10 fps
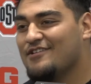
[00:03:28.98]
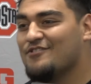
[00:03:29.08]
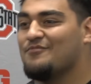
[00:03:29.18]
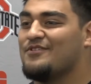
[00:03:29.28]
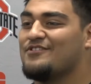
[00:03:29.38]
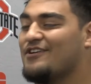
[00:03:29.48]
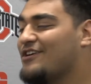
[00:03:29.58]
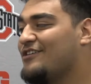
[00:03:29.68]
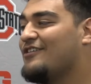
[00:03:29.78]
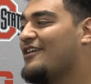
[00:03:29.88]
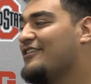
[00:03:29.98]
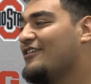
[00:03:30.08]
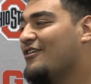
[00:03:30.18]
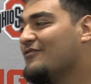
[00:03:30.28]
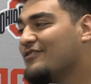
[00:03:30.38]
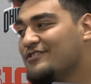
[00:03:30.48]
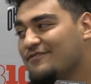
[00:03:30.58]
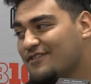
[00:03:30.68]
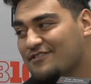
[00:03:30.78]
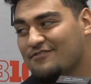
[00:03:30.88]
just been stuck in, I think, all the
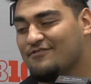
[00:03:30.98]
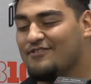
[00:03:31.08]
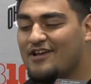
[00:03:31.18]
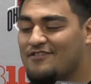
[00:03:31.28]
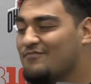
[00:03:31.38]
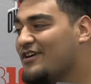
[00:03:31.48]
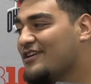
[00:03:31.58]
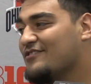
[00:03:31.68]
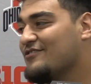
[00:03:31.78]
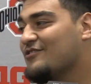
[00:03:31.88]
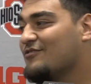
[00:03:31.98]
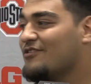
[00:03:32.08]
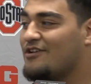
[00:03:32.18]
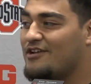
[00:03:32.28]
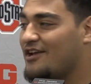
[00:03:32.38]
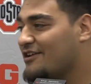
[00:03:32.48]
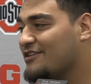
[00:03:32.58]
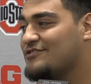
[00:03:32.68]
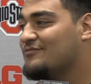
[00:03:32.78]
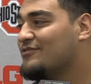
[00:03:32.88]
defensive guys' minds. It's just got to get
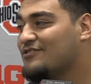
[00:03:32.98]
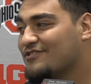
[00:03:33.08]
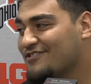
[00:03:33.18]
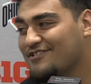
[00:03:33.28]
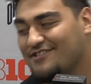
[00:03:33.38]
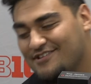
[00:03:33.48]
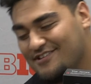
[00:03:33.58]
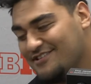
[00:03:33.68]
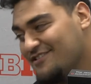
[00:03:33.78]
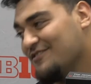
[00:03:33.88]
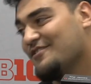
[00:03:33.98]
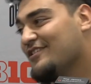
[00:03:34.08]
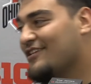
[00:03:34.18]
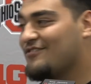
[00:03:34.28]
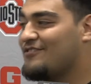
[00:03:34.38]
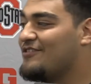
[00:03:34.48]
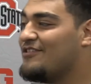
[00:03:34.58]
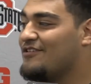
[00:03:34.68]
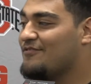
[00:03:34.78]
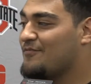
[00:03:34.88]
to the ball. So that's the
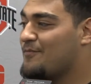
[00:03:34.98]
thing.